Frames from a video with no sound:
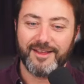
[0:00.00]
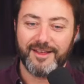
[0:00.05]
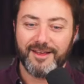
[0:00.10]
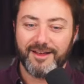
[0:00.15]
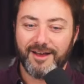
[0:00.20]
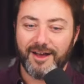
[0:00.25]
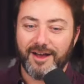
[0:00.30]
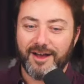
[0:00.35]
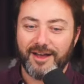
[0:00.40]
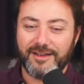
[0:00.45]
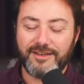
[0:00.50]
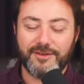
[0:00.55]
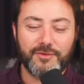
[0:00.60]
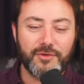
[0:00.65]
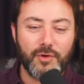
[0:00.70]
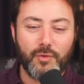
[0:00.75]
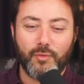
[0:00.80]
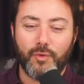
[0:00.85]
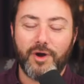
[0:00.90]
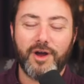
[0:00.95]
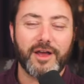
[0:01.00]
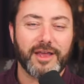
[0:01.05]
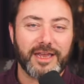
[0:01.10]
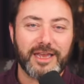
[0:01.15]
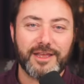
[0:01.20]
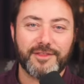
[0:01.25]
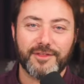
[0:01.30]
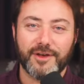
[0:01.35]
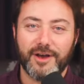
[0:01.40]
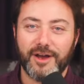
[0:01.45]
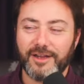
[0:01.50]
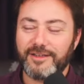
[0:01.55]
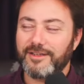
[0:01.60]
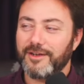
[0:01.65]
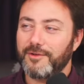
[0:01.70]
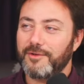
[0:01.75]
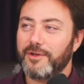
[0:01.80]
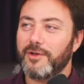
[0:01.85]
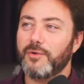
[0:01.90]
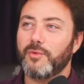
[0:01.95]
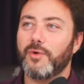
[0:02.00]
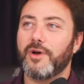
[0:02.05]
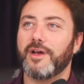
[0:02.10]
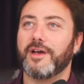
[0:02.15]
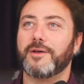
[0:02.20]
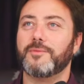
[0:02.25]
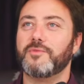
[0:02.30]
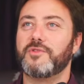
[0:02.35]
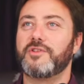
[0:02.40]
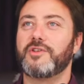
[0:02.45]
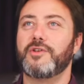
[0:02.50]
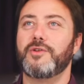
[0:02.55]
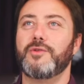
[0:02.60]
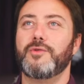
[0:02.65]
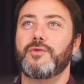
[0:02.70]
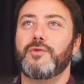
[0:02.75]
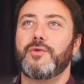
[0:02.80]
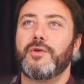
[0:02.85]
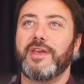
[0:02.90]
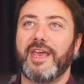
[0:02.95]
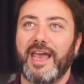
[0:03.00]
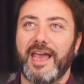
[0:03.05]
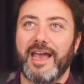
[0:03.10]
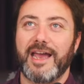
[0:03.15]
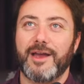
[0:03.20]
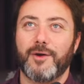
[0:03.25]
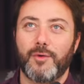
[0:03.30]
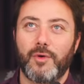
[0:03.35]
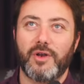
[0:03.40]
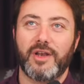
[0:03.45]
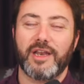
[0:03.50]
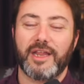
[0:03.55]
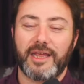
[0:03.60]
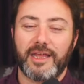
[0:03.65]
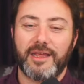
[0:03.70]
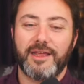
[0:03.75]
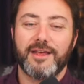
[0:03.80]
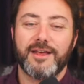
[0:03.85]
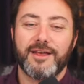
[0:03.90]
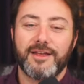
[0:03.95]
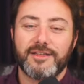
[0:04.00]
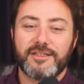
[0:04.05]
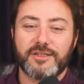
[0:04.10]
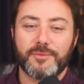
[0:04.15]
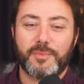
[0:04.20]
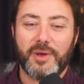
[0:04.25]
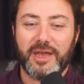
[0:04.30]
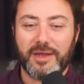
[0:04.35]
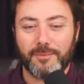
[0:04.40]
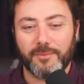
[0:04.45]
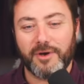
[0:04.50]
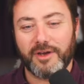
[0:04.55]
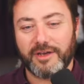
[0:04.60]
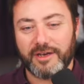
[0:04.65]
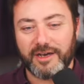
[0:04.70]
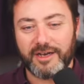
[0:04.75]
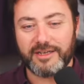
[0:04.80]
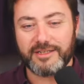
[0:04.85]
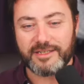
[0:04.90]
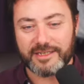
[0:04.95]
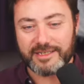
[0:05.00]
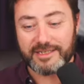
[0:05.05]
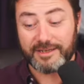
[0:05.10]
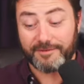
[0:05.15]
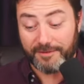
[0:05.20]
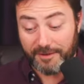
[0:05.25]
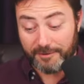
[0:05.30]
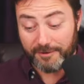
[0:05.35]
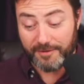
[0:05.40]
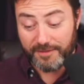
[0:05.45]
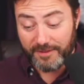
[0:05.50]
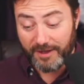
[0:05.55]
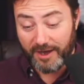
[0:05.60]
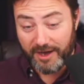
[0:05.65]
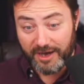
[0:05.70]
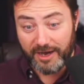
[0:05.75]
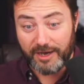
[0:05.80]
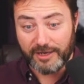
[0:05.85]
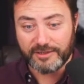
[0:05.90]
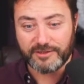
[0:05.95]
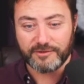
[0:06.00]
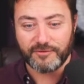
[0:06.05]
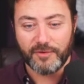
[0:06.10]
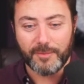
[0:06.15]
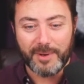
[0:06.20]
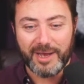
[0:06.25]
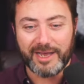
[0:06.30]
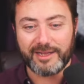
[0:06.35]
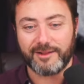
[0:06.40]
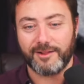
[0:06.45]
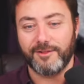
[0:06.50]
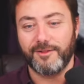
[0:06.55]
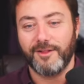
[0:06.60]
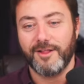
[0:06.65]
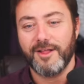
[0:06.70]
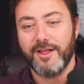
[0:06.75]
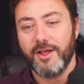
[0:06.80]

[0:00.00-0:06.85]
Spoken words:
I don't know why either. I don't know why I'm too cowardly to paint my guys as if they're in the heart of a battle,